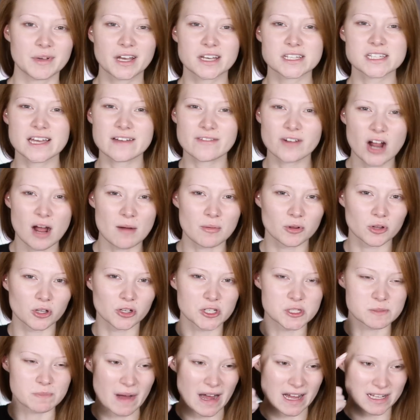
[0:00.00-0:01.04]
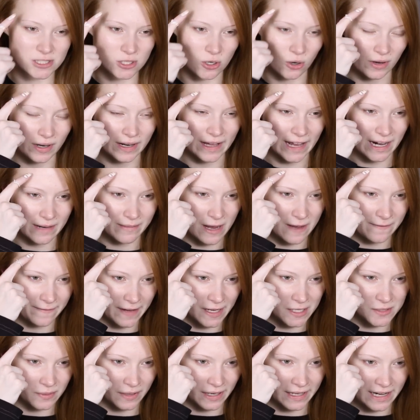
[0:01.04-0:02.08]
because I have a couple little spots going on my
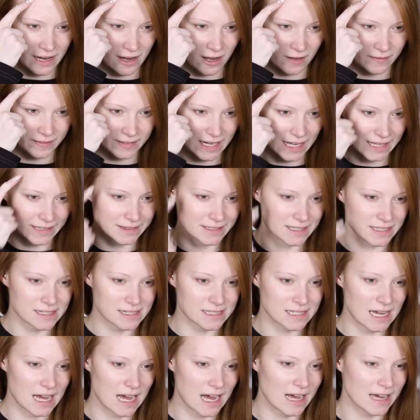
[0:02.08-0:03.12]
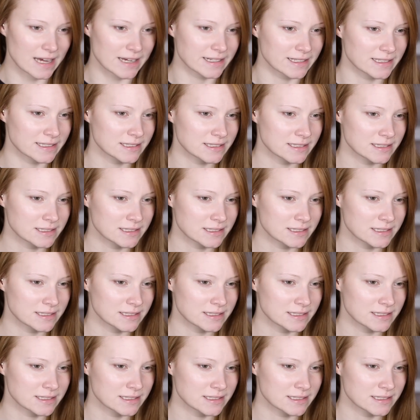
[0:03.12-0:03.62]
face right now, I've got this guy.